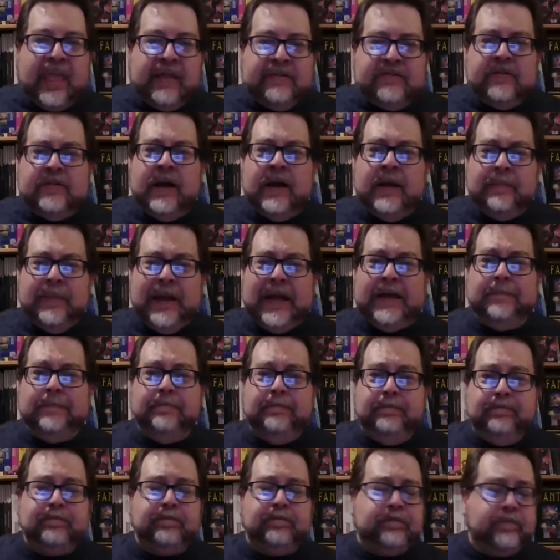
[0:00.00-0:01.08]
So not bad.
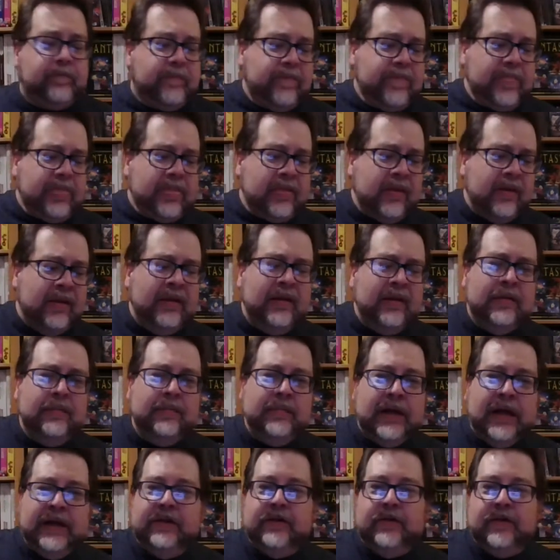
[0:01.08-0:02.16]

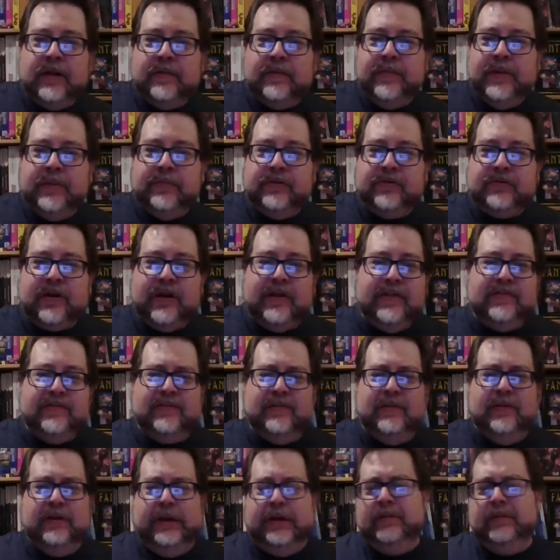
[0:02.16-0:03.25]
I know a lot of people try this
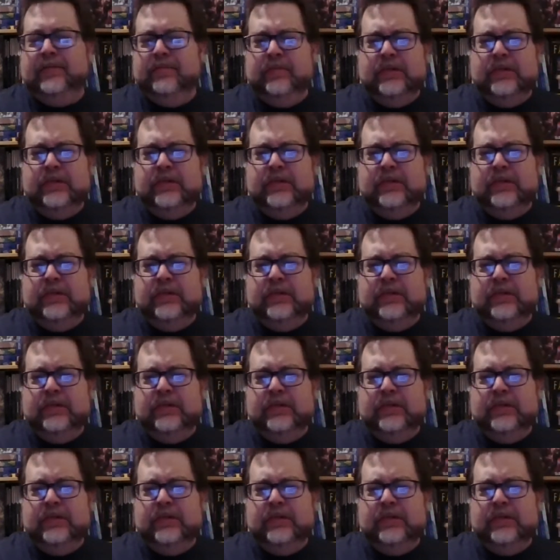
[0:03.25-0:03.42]
and they're like,